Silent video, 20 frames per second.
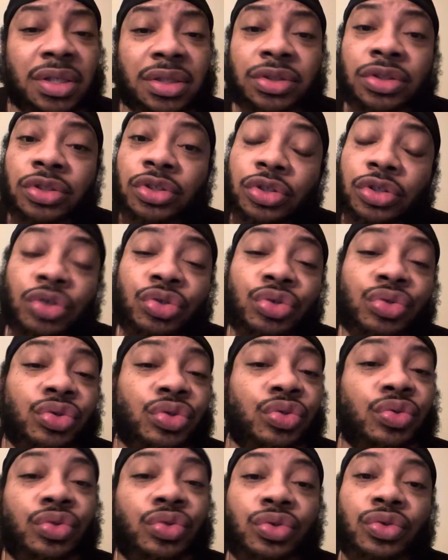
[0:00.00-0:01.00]
Search on
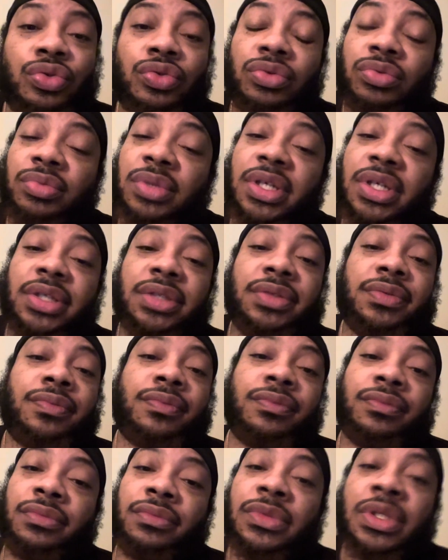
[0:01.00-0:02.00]
YouTube. Hey,
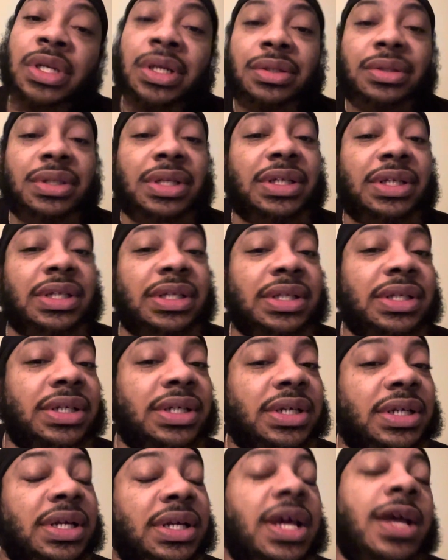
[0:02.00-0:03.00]

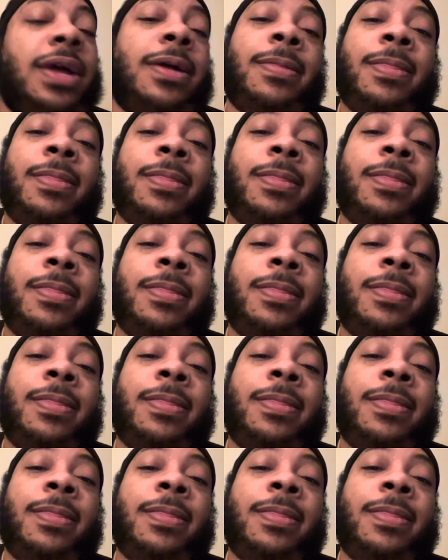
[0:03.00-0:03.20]
da.